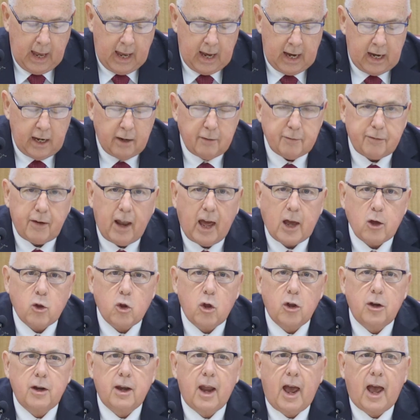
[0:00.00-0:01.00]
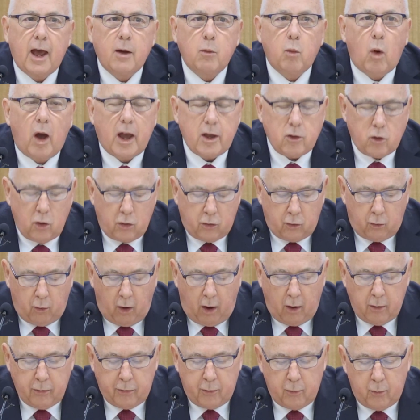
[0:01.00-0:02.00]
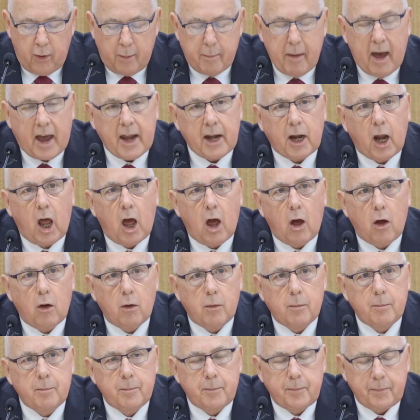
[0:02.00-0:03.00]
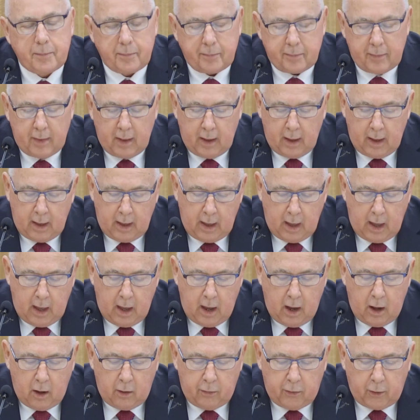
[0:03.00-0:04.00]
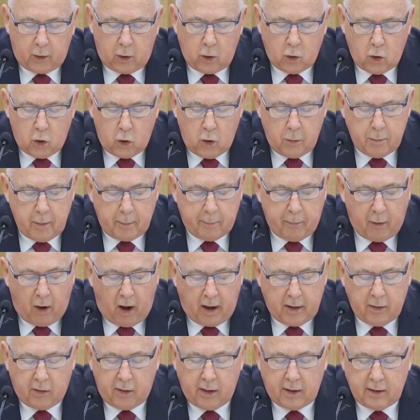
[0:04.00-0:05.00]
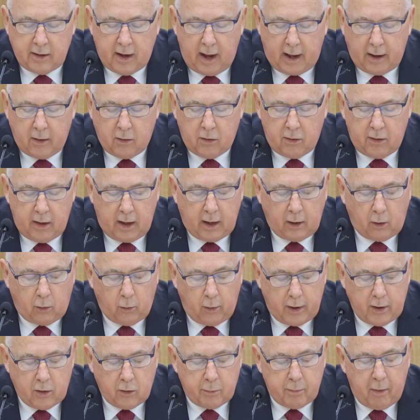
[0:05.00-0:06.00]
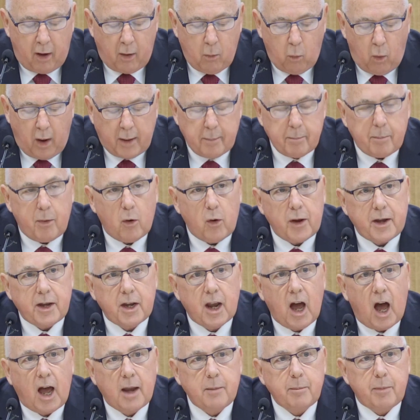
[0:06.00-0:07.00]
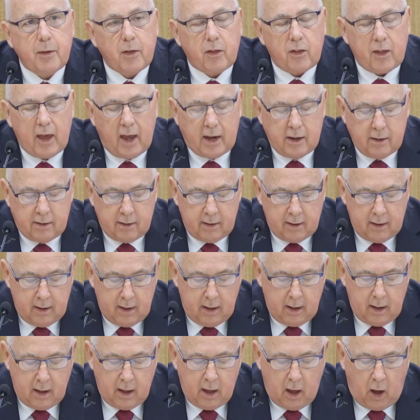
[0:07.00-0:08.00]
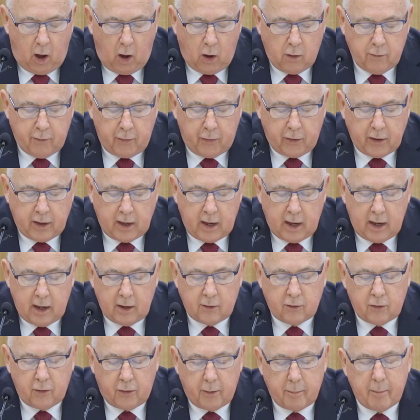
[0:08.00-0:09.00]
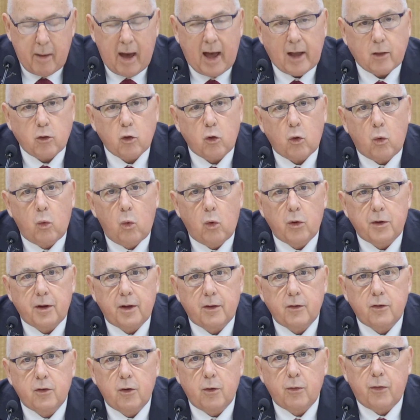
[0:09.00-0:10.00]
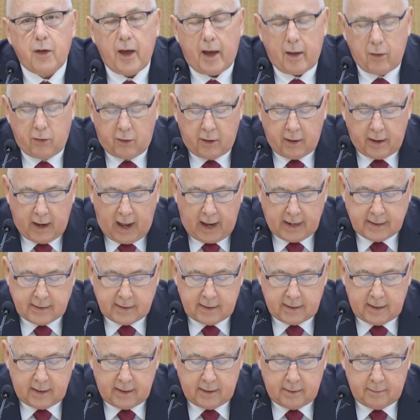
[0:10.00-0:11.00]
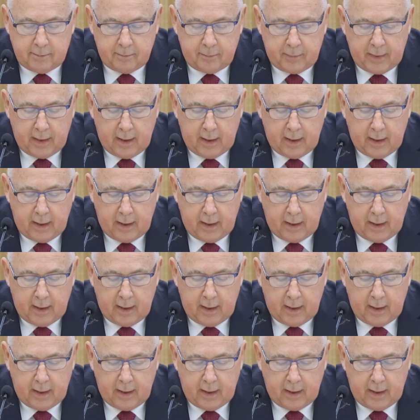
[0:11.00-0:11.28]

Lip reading: Inflation and wages growth remain low. The Consumer Price Index increased by 1.9% over the year to the March quarter 2018,